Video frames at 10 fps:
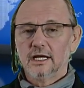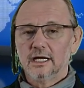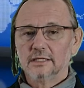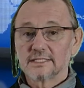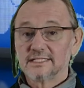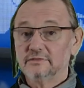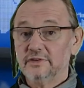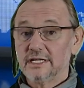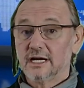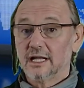That's
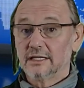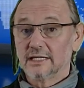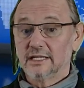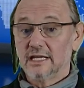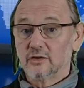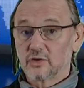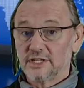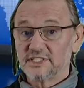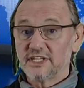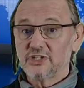vital that an
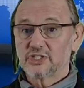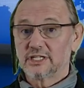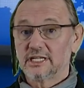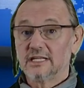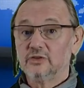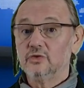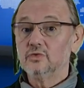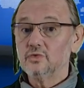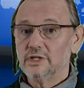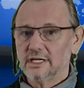organization can
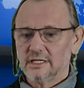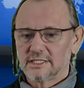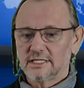do this